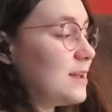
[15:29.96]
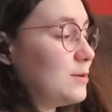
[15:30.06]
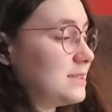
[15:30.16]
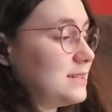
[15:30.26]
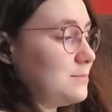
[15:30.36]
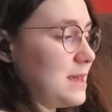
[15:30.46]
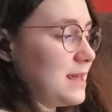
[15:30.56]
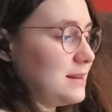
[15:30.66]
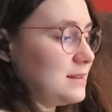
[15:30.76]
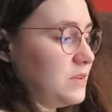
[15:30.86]
Anyways, it didn't make
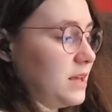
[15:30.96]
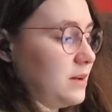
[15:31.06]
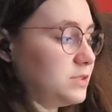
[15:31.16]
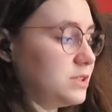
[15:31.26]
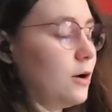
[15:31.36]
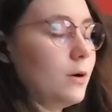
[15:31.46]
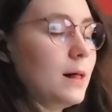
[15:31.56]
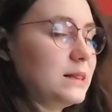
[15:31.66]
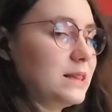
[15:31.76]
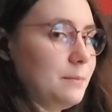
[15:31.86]
it into the video, so
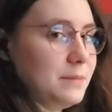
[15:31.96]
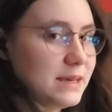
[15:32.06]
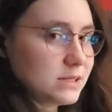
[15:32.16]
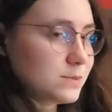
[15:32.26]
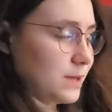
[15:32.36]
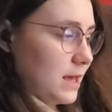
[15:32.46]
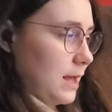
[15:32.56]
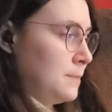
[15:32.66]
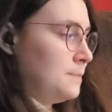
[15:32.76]
let me explain.